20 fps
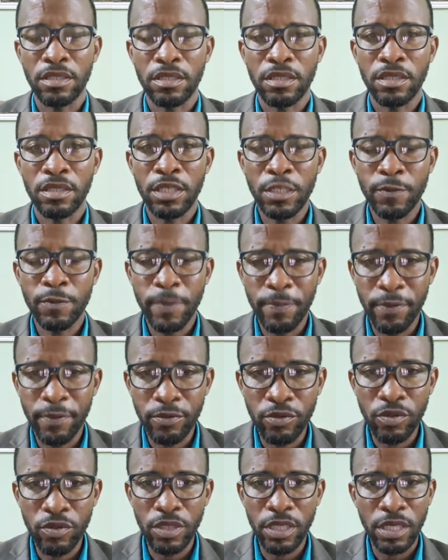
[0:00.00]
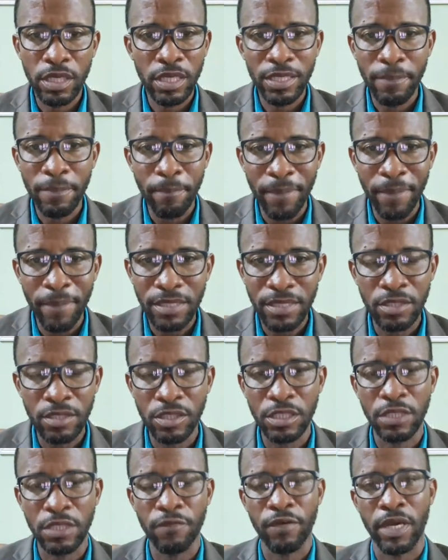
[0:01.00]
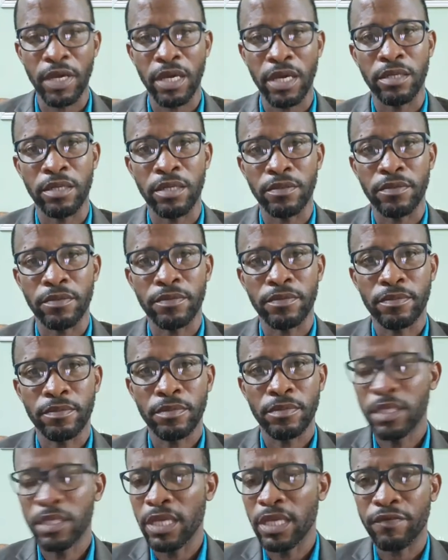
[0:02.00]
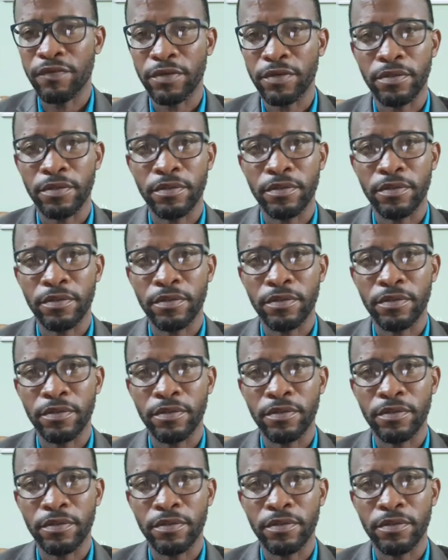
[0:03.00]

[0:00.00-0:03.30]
these people ruling in the best interest of Guyana. Never.